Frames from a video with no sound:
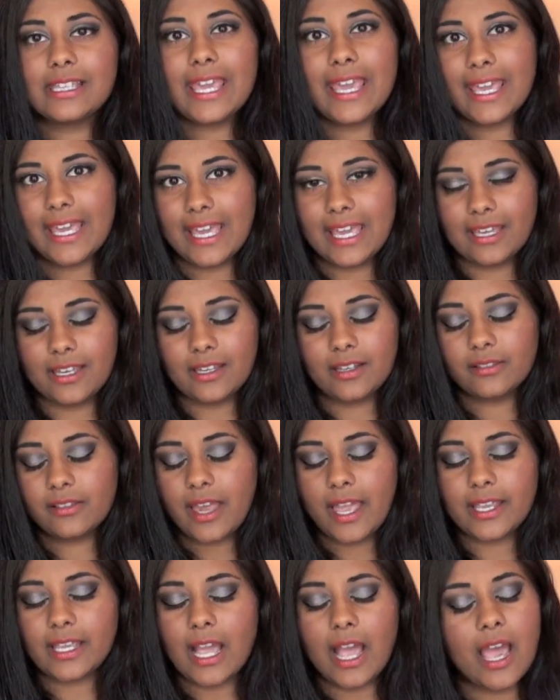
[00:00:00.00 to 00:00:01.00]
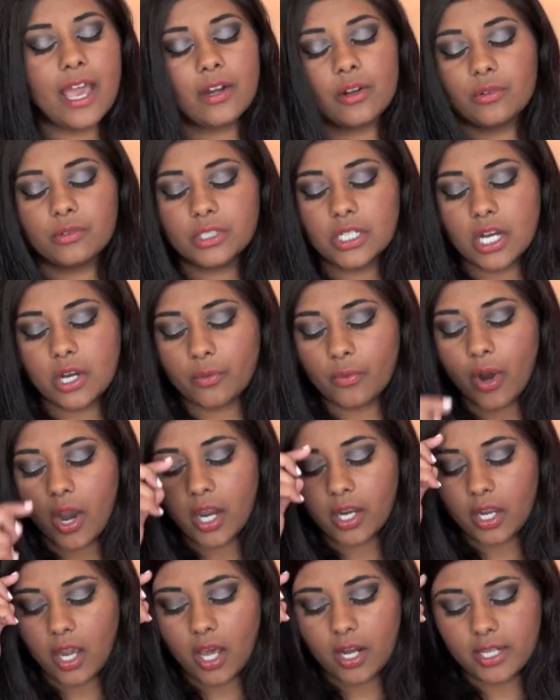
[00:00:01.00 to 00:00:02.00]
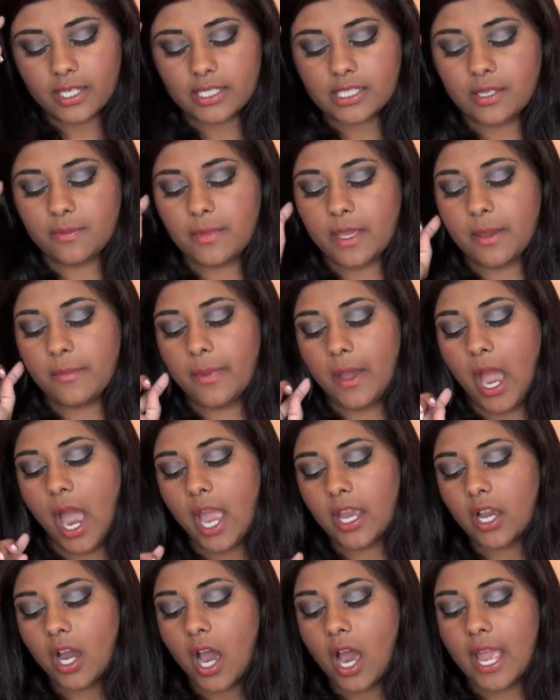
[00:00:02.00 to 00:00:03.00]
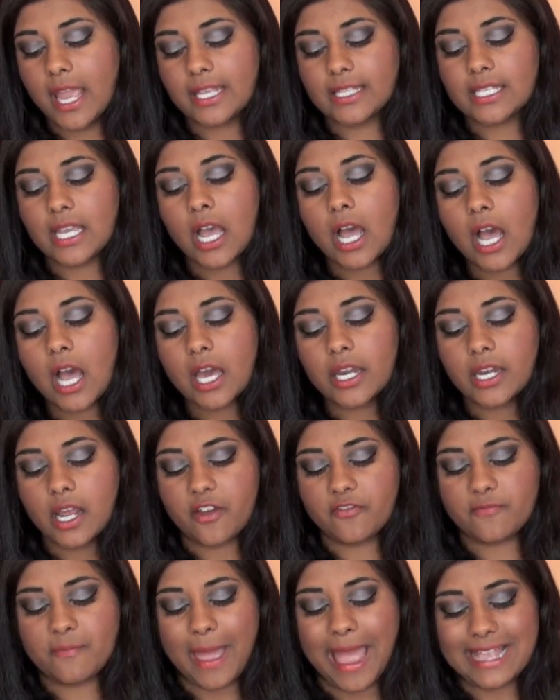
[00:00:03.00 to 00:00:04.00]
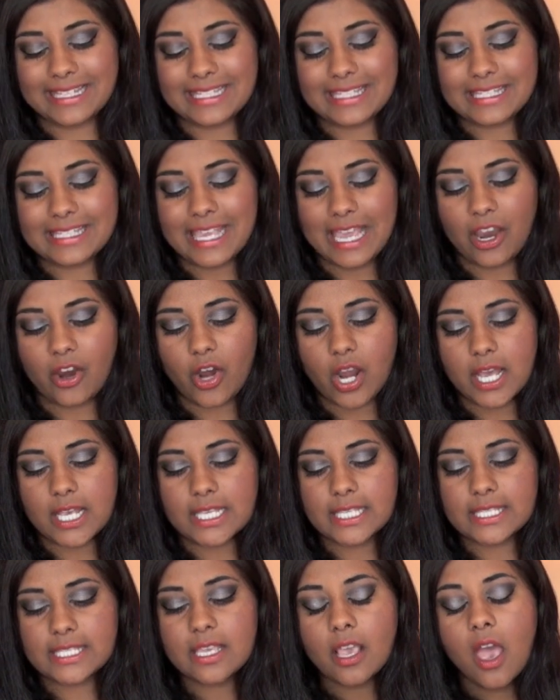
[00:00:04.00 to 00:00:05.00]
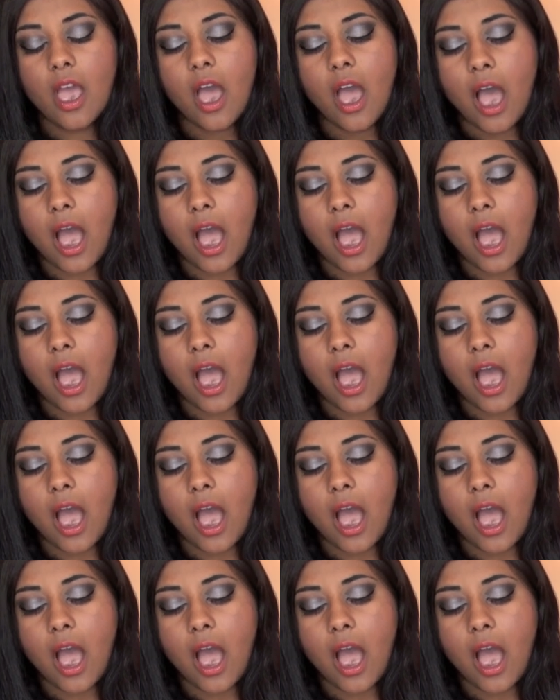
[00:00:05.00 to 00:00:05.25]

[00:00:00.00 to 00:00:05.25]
kick. Like, I don't know what got into me, but I got a ton of mascaras.